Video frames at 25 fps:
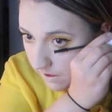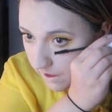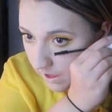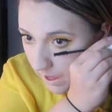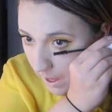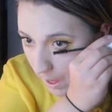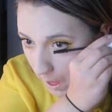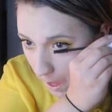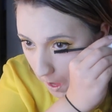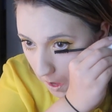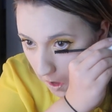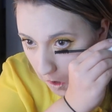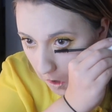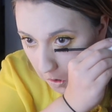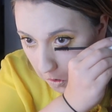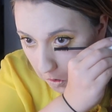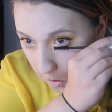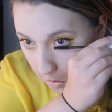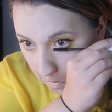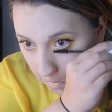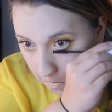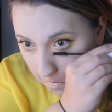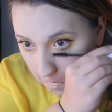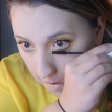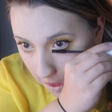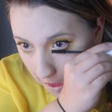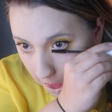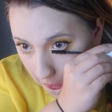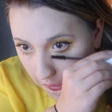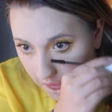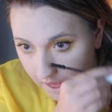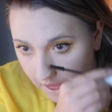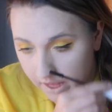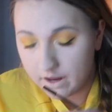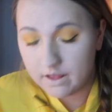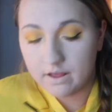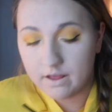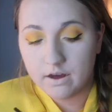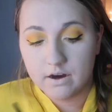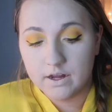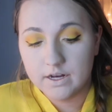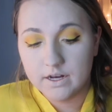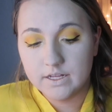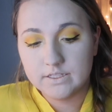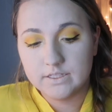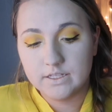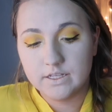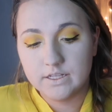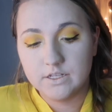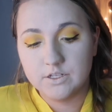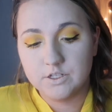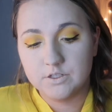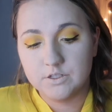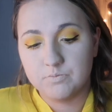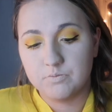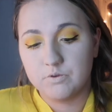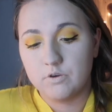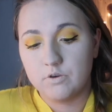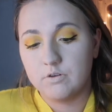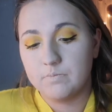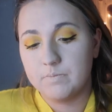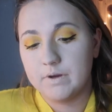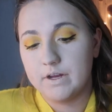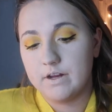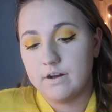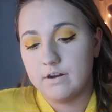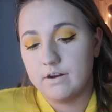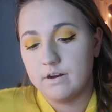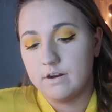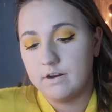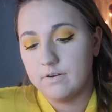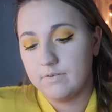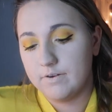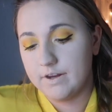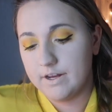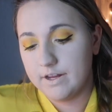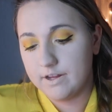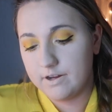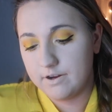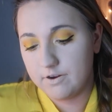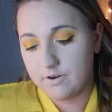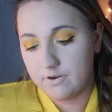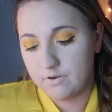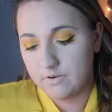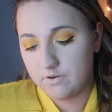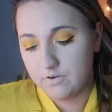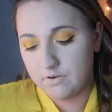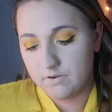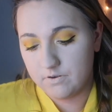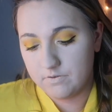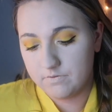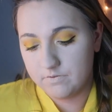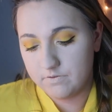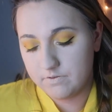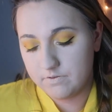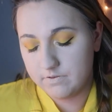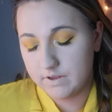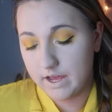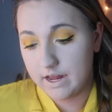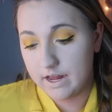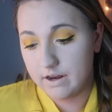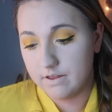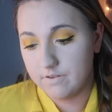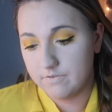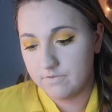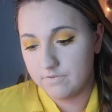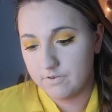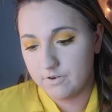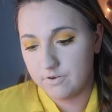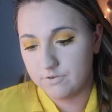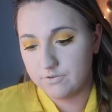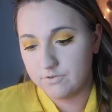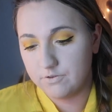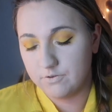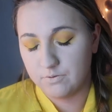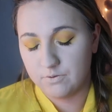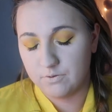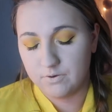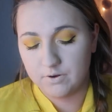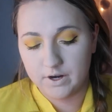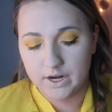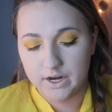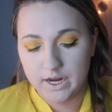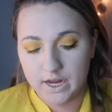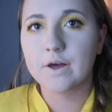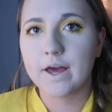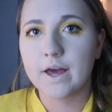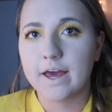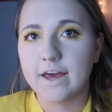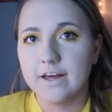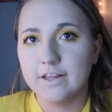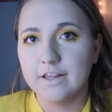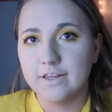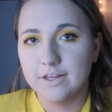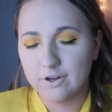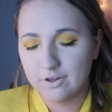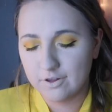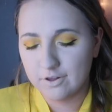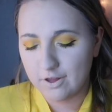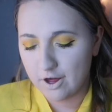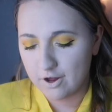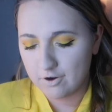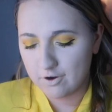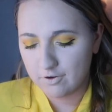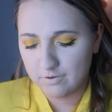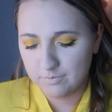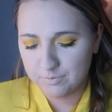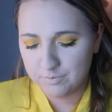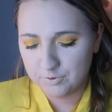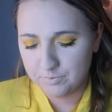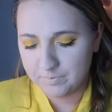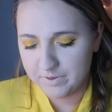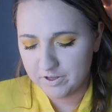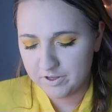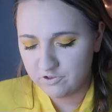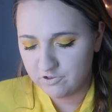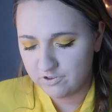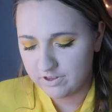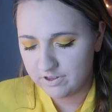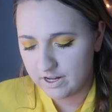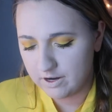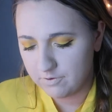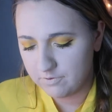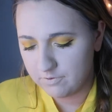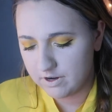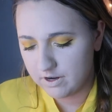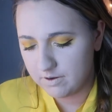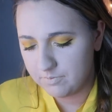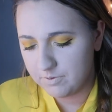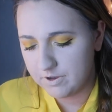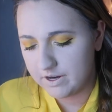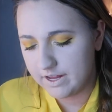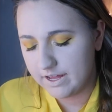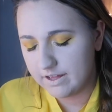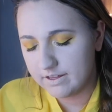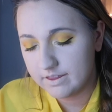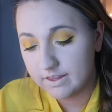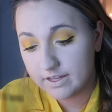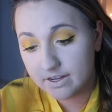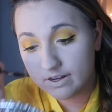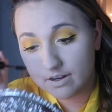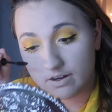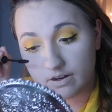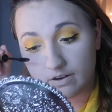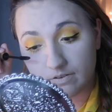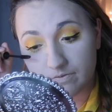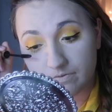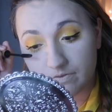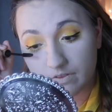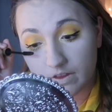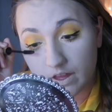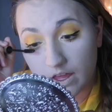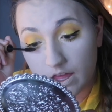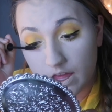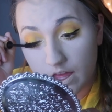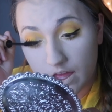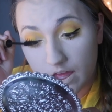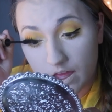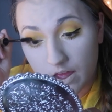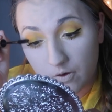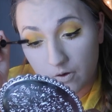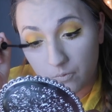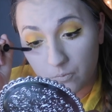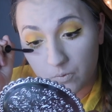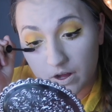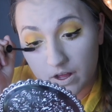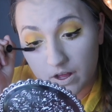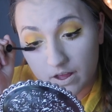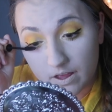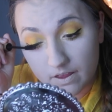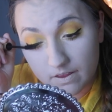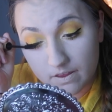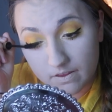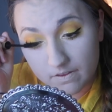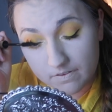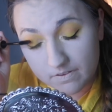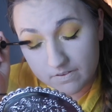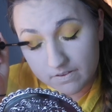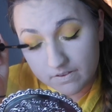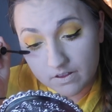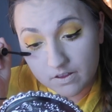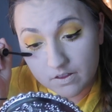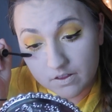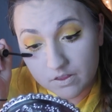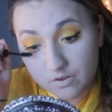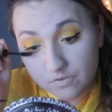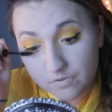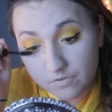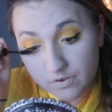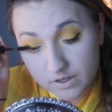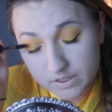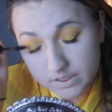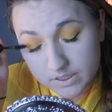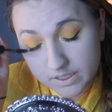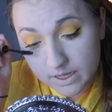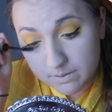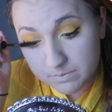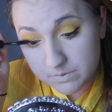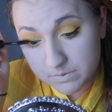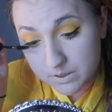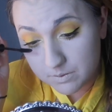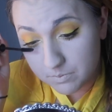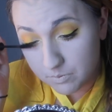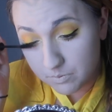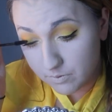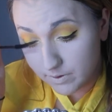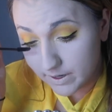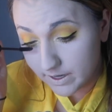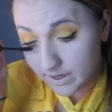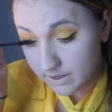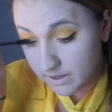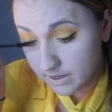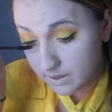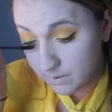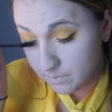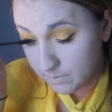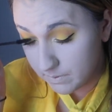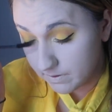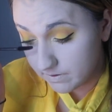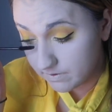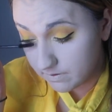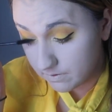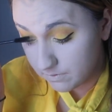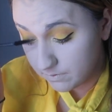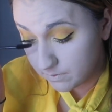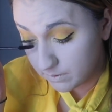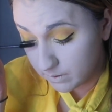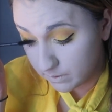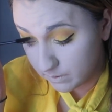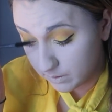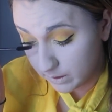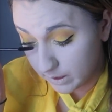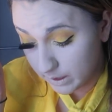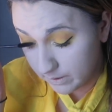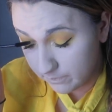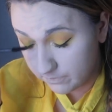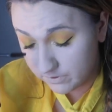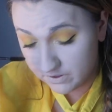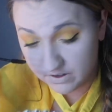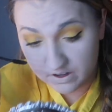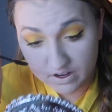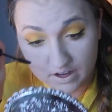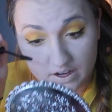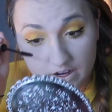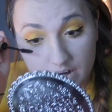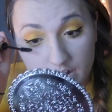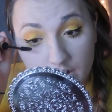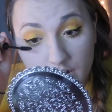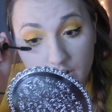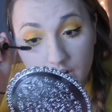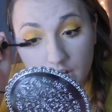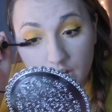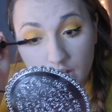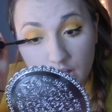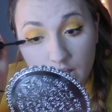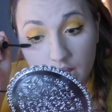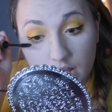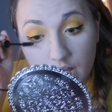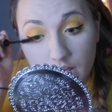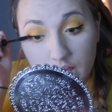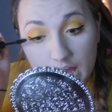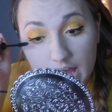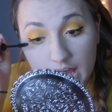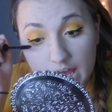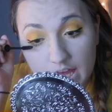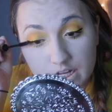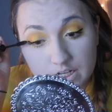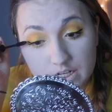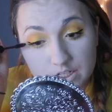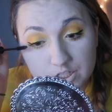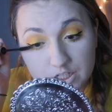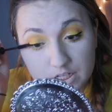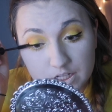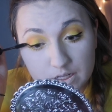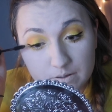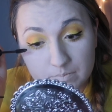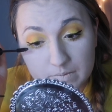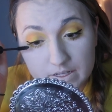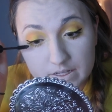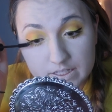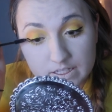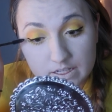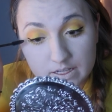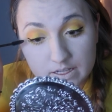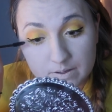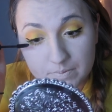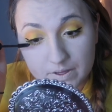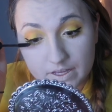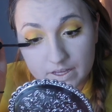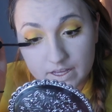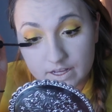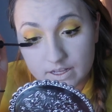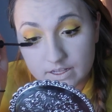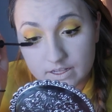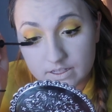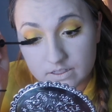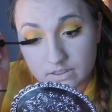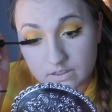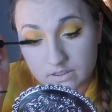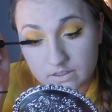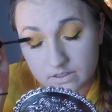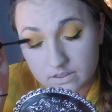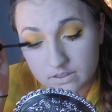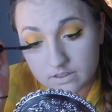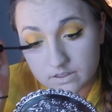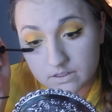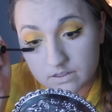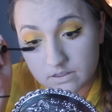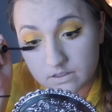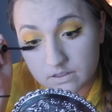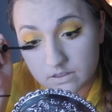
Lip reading: at home, and honestly it just broke my heart reading her side of her story. Okay, a little honorable mention that I wanted to put out there was the first time Sabrina admits that she loves Tucker, and she admits it because